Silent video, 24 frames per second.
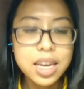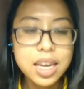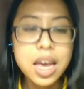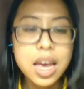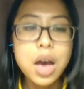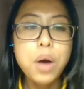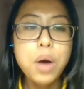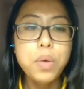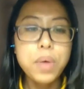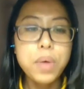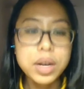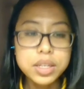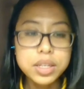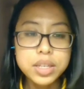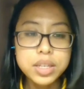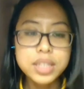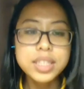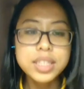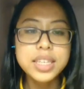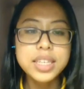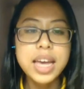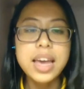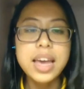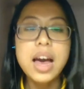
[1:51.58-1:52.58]

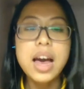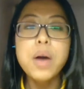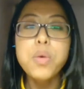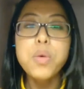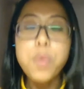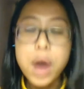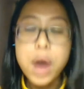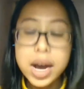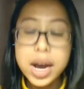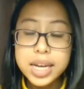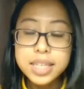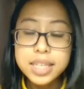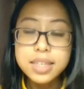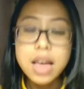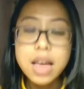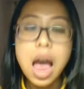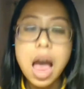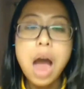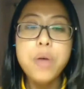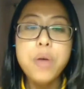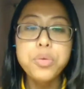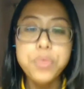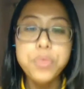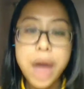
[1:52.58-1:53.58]
Washington gave a wise,
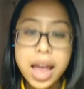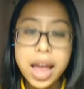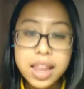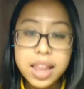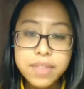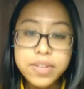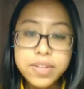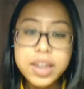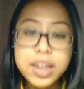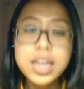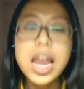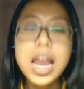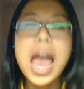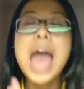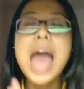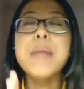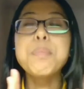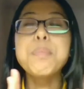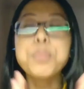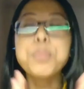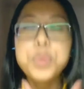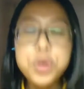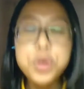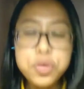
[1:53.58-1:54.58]
relevant,
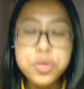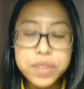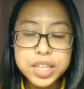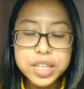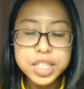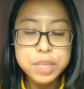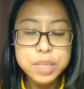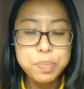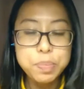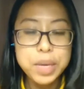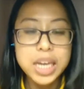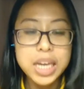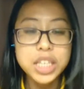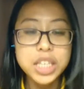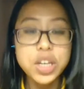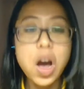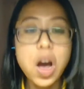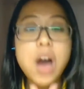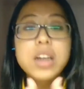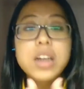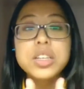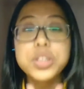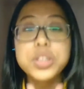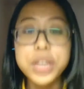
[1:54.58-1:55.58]
and moving speech
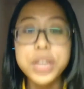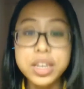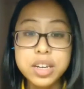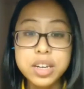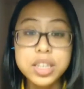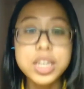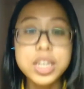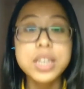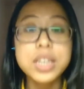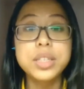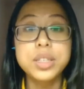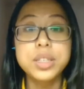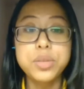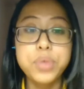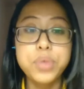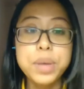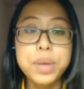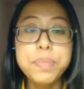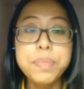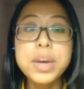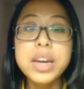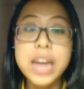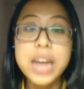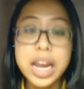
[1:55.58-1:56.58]
on gender
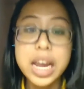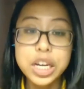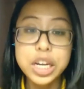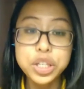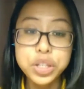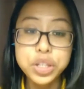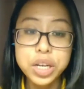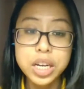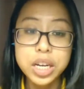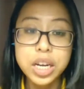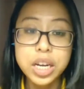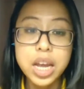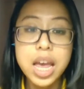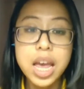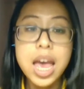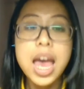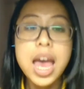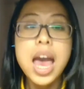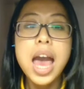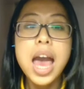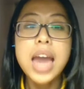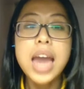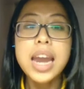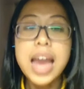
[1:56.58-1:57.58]
discrimination
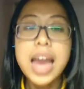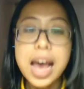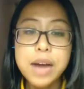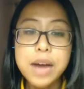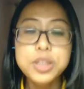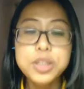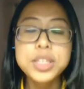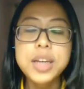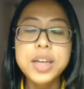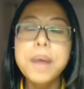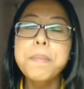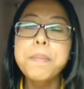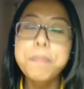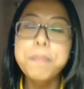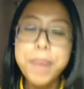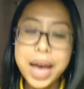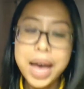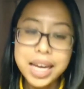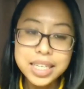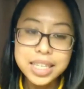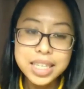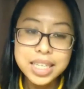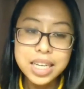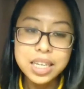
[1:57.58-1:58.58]
and how to
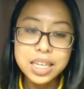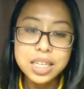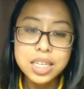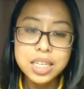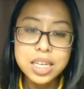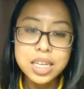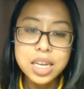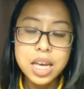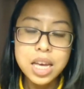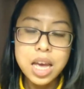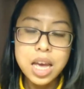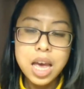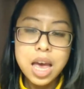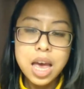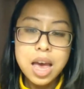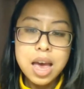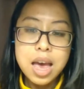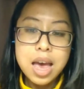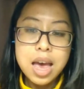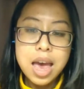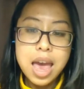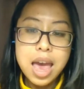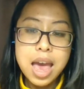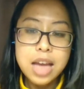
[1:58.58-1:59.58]
combat it.
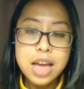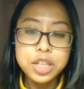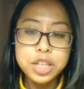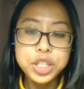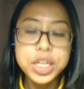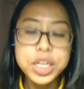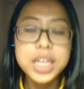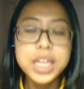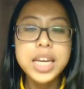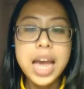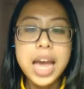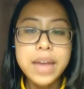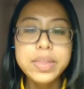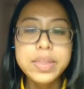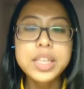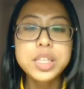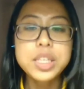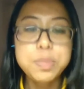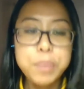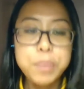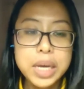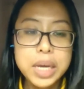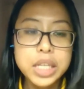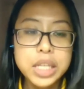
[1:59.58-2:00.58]
And she gave the
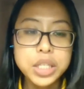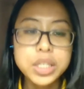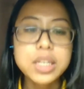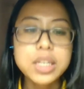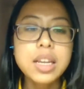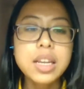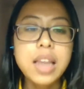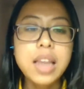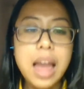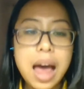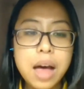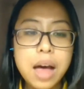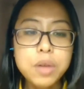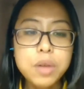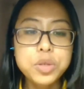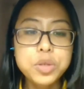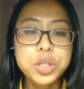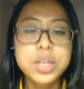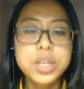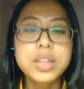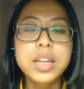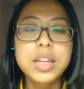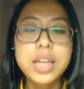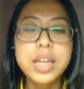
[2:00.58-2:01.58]
speech to
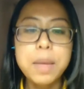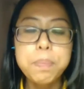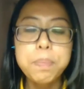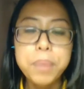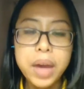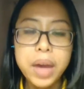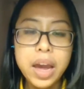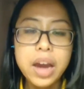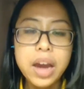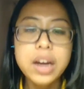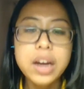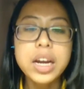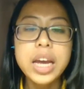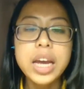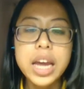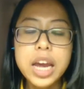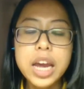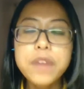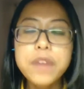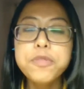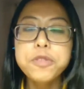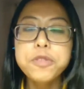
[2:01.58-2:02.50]
launch the Compare He for